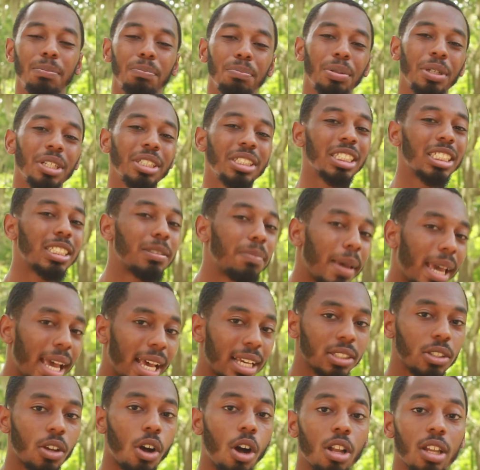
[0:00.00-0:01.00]
pushes
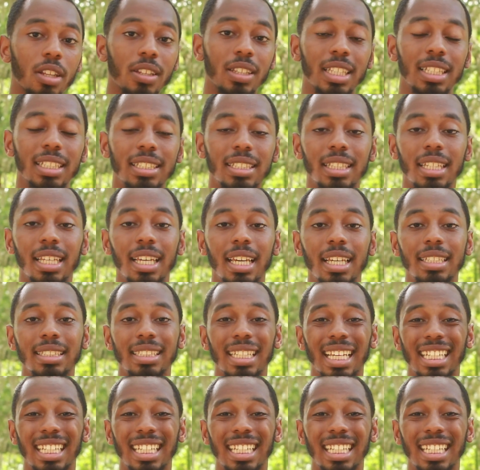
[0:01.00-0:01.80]
past all of these things